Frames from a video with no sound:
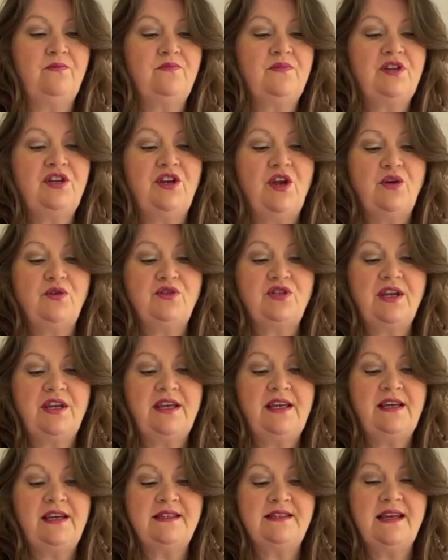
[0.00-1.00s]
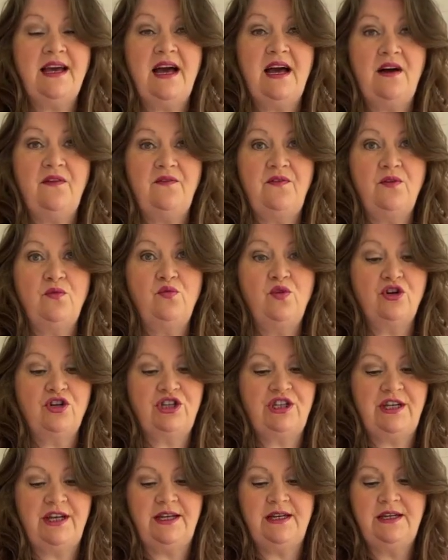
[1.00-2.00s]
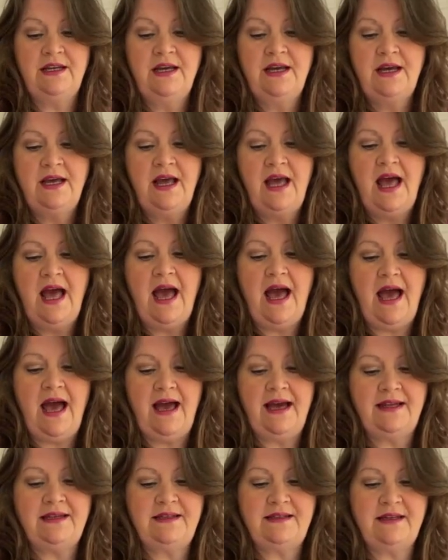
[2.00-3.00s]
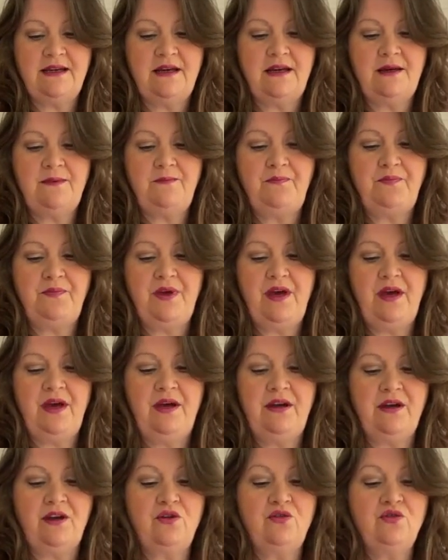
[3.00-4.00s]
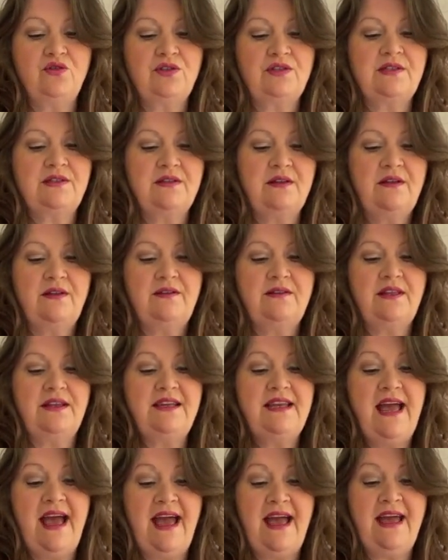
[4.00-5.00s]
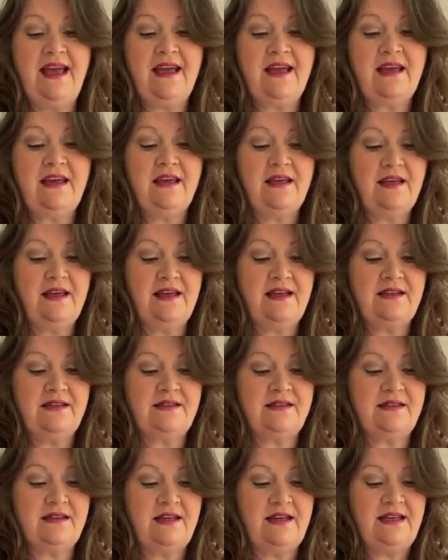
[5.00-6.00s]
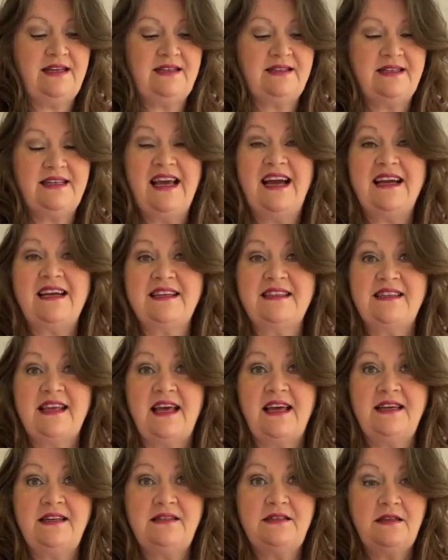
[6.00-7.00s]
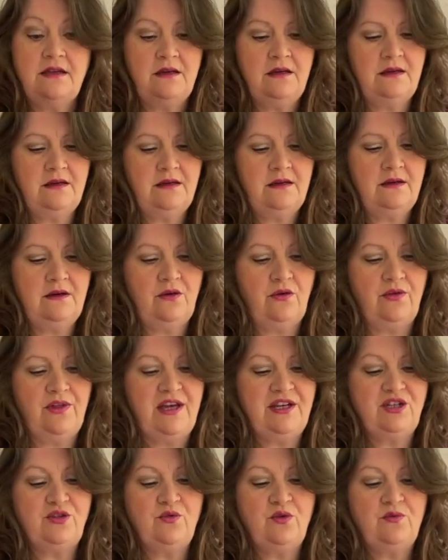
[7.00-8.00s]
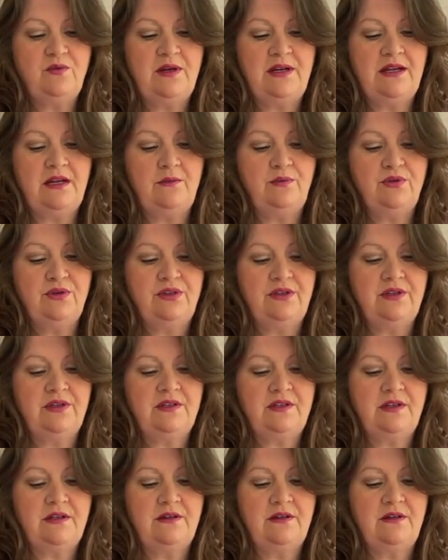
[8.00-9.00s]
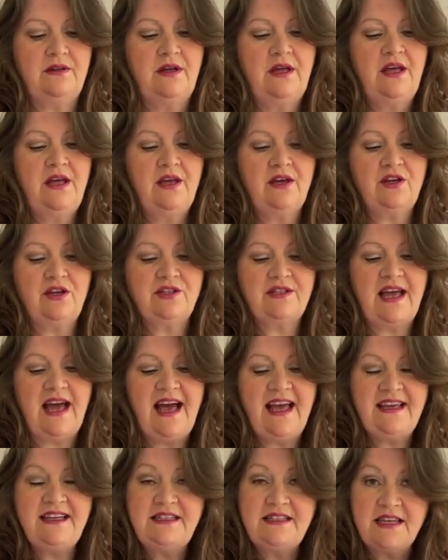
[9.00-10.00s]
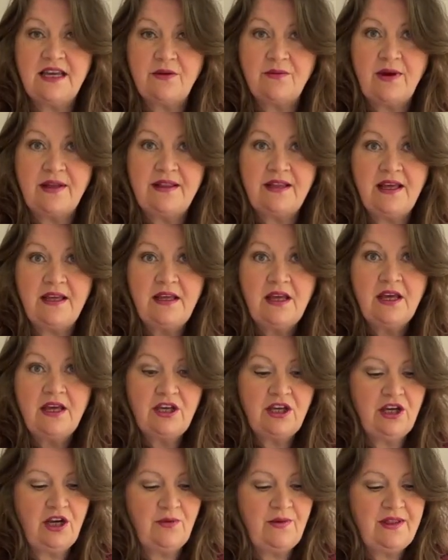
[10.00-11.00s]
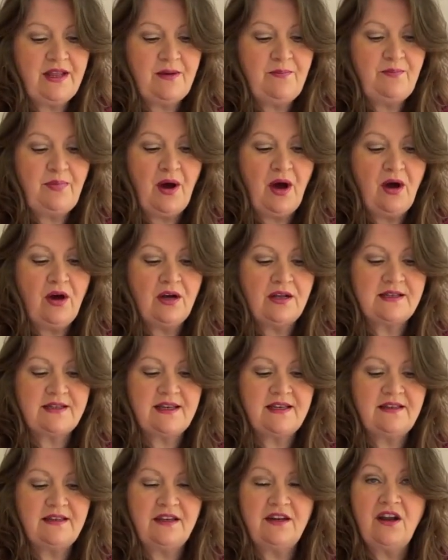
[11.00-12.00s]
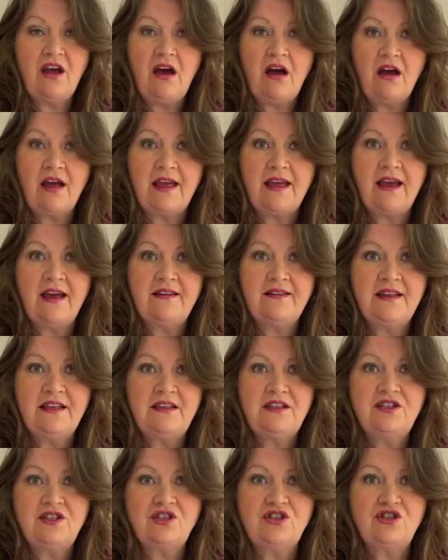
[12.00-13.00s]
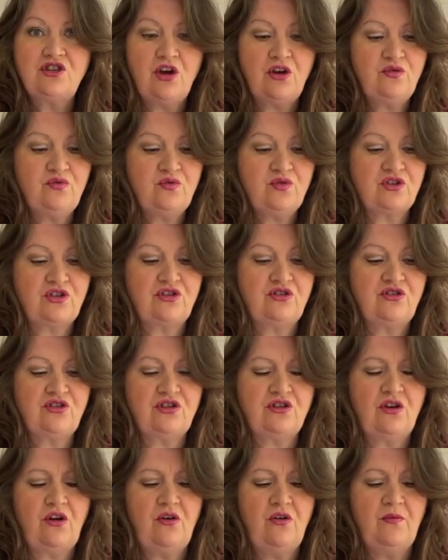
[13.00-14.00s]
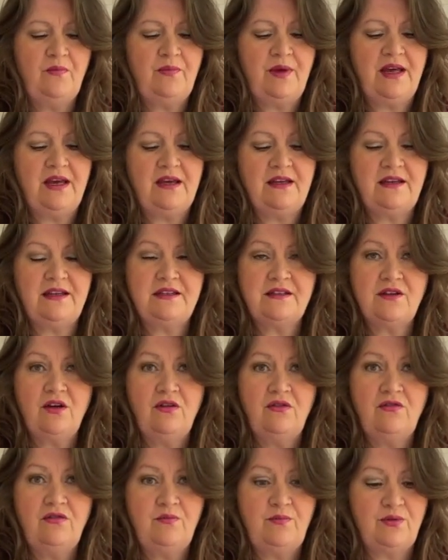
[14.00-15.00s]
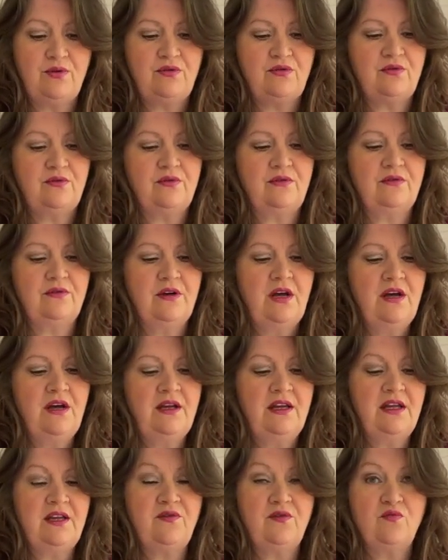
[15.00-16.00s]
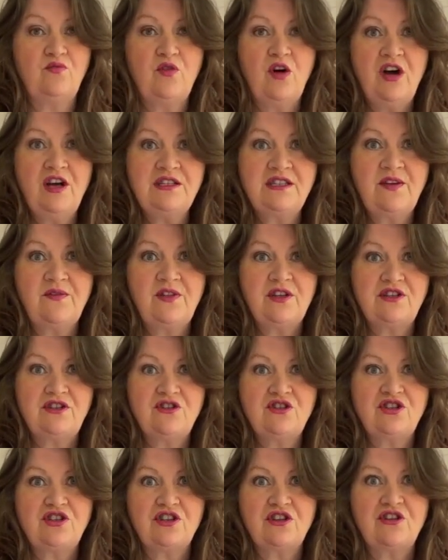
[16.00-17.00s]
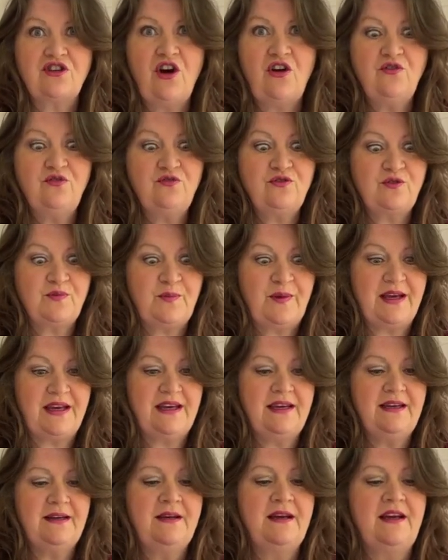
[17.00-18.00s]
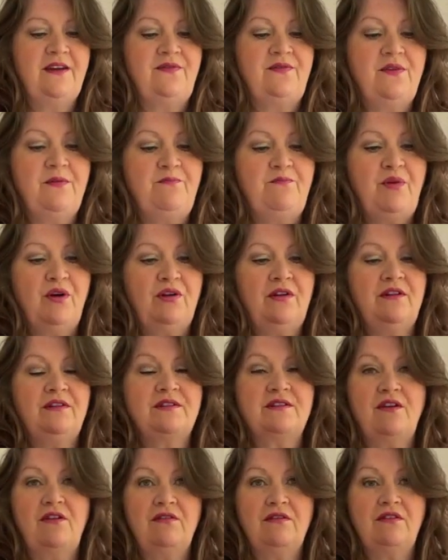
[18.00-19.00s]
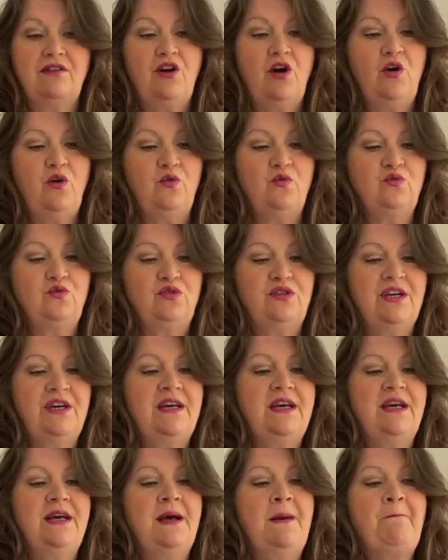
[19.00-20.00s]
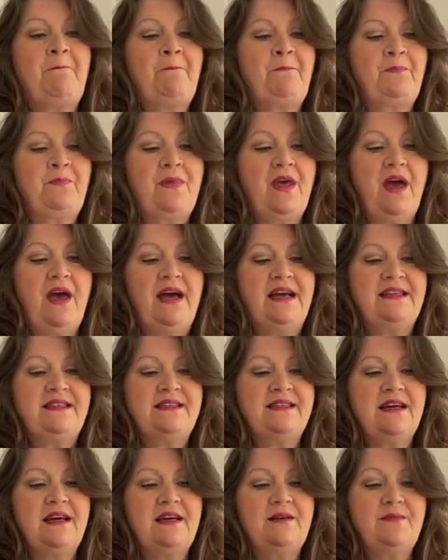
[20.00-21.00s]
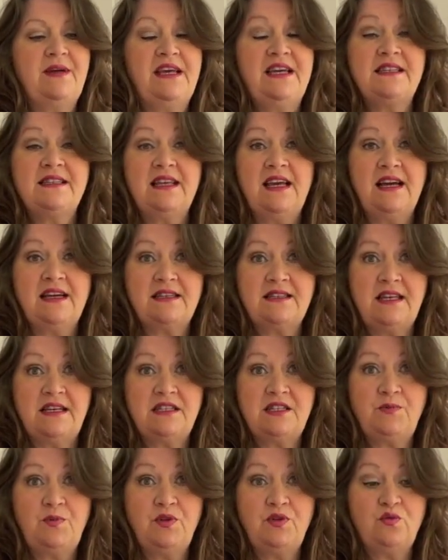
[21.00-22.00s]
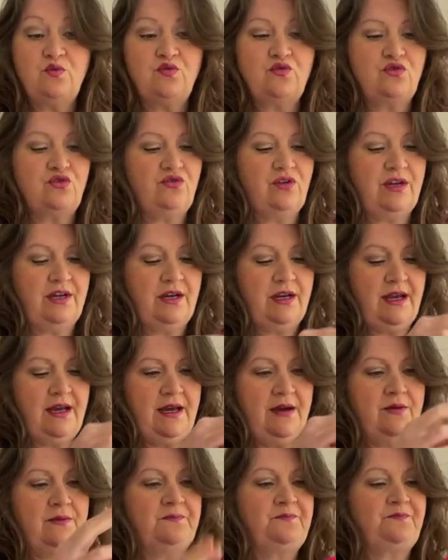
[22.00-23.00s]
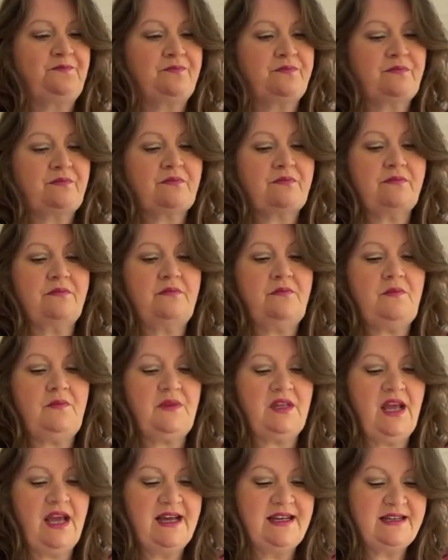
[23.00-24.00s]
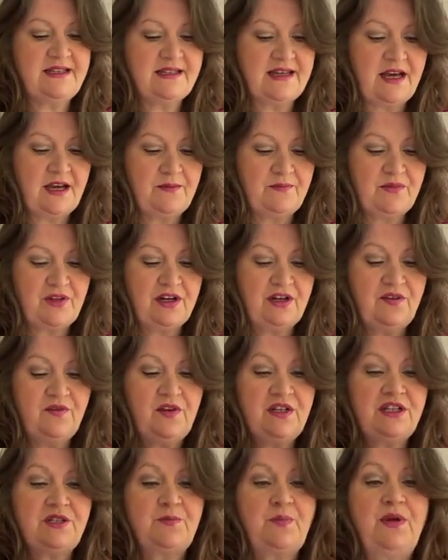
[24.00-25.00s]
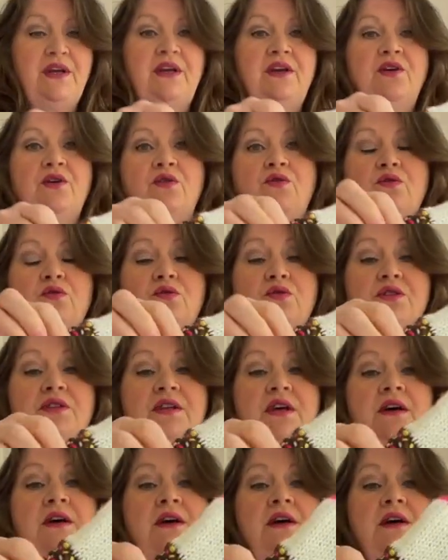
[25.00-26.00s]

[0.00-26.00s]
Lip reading: you know, so you can get it out for washing. And and of course, the neck is easy access. Or they do it with little buttons, look. Because I hate it when they, you know, when they part in the night and then your toes touch the hot bit and it's horrible. Even worse if they touch the cold bit, if the bottle's gone cold. And easy access to put the water in and out. And the lovely sprinkles